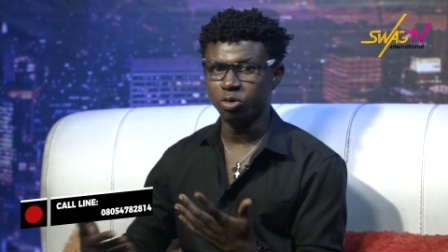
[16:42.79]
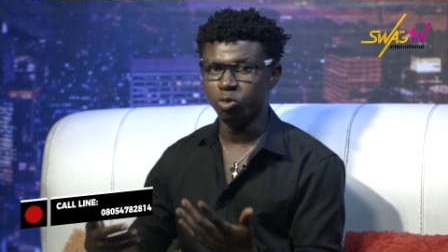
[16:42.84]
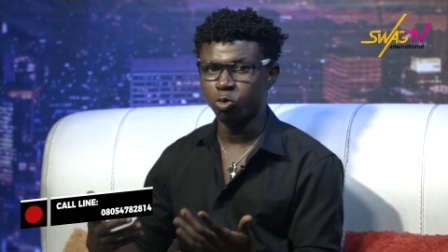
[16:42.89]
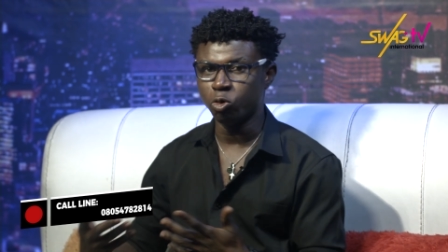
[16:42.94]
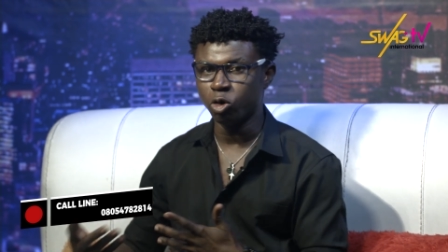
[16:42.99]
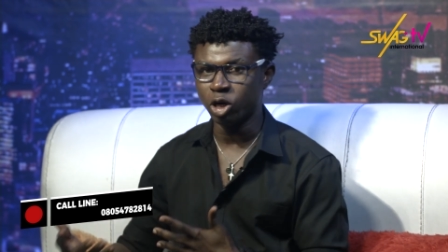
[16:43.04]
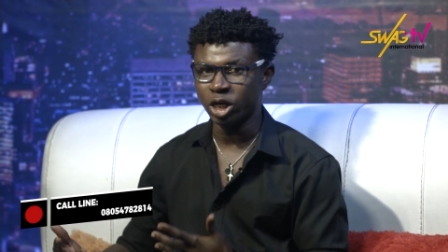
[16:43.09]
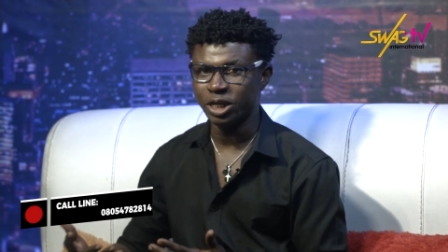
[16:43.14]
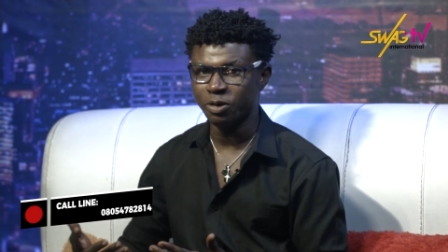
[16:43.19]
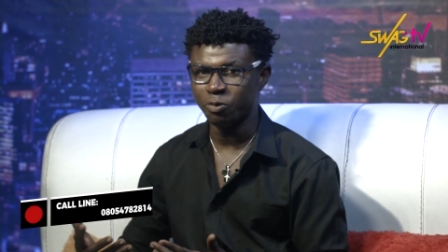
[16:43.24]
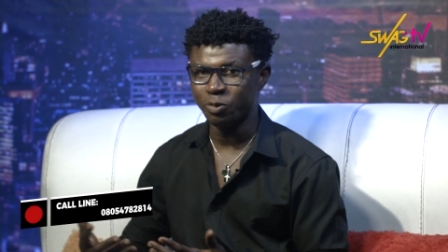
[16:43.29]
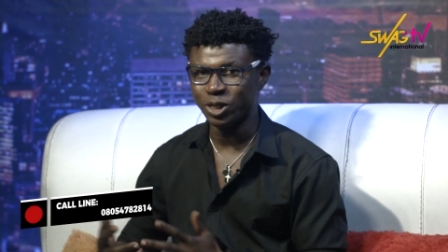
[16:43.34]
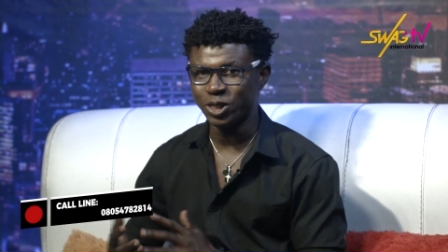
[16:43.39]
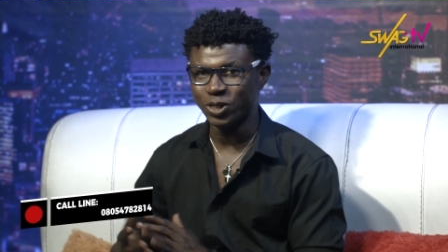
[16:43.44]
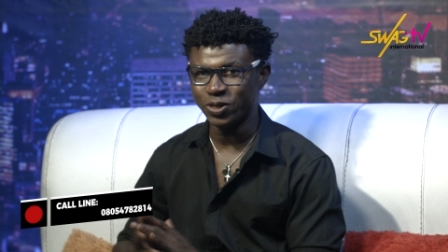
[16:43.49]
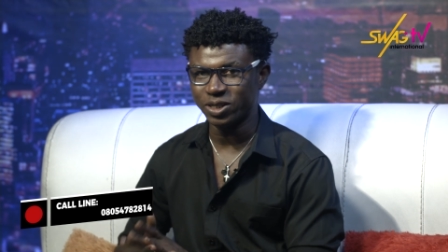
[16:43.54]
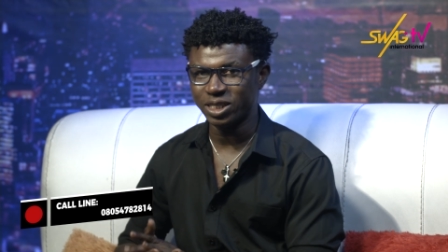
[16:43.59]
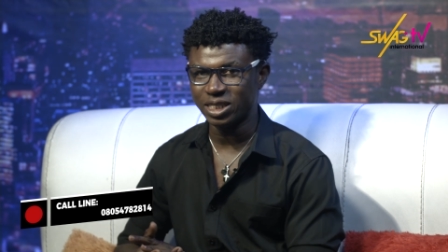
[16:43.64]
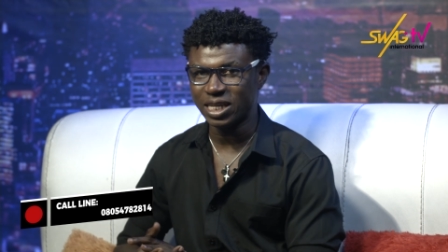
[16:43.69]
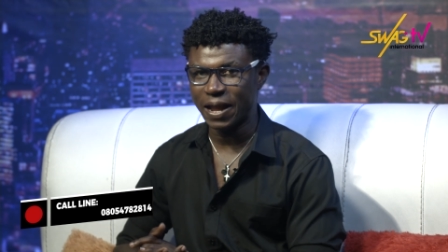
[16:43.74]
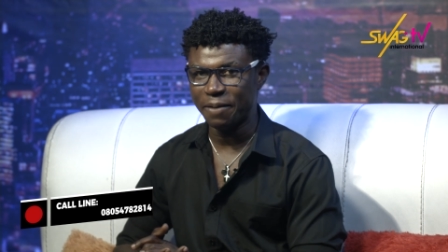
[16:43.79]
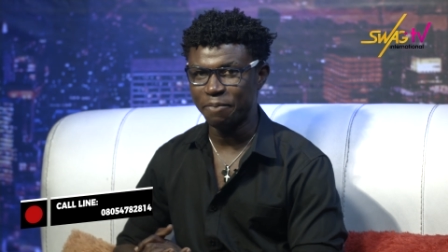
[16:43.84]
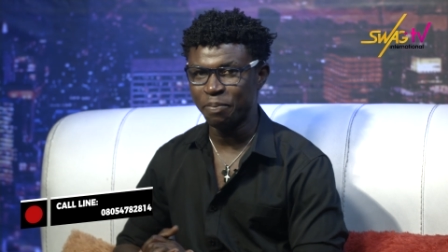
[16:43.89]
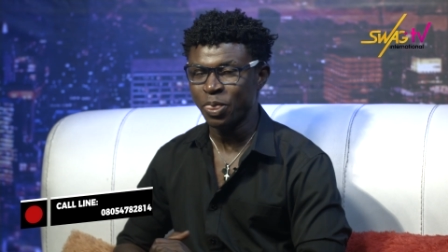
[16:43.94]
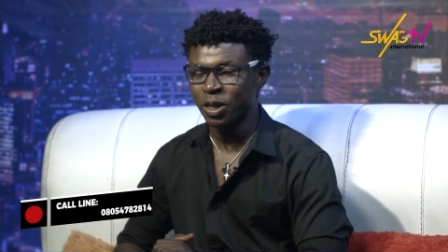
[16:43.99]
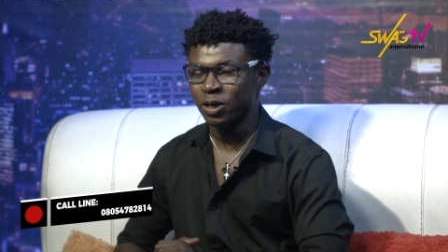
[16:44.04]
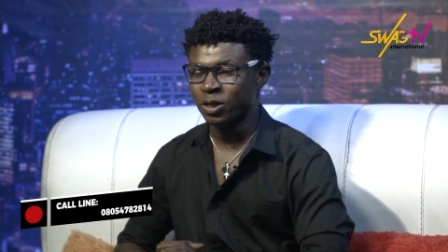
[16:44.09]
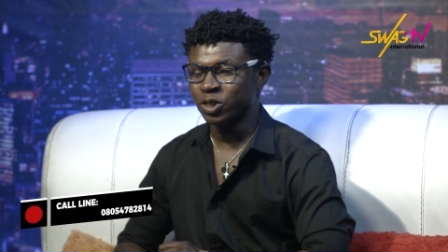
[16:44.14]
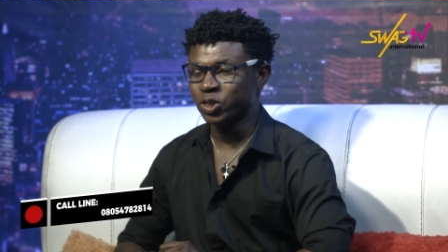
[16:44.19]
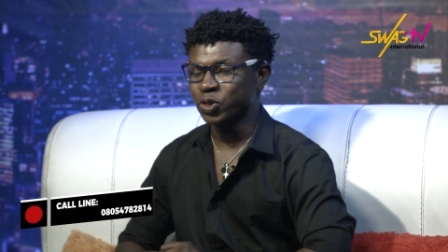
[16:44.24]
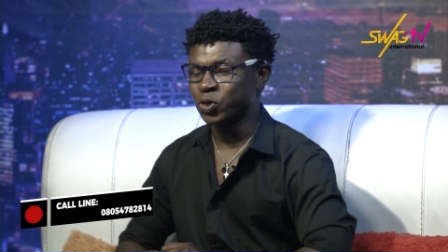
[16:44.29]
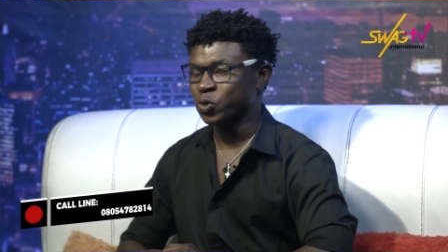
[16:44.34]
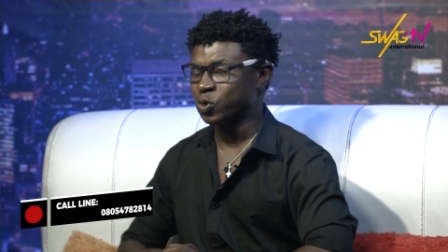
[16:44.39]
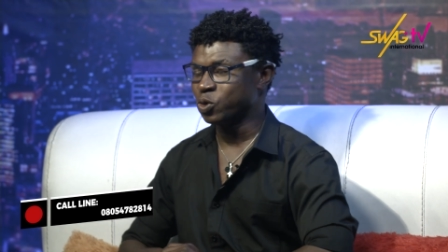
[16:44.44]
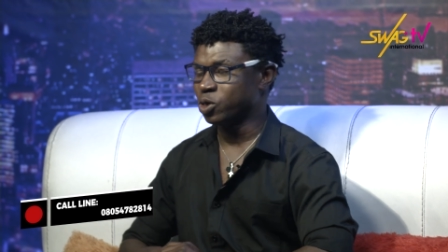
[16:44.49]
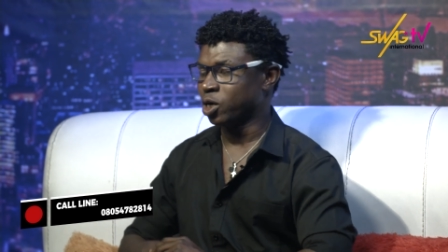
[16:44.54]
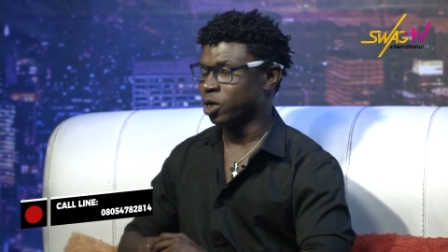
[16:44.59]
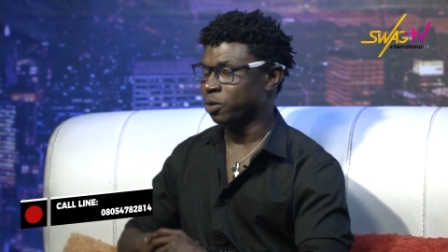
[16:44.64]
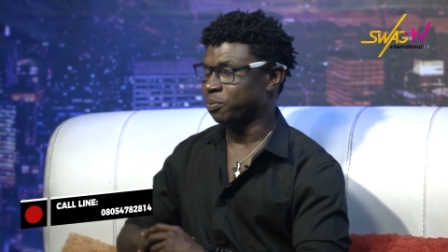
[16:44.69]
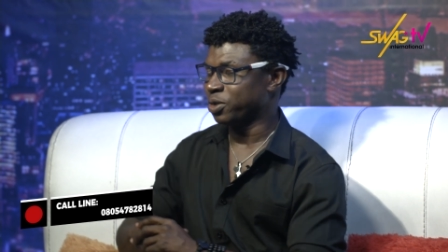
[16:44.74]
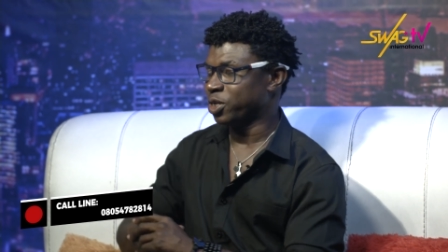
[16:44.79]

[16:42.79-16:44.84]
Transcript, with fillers: working with your time so uh,